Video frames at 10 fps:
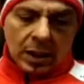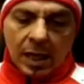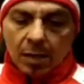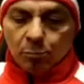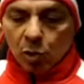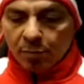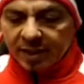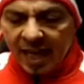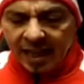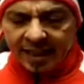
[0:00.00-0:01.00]

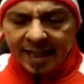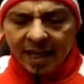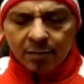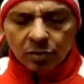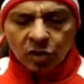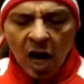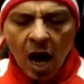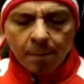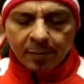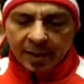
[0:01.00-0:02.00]
Morbidelli came on
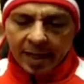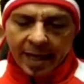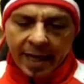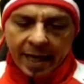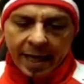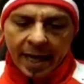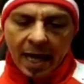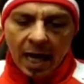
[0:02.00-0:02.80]
top, and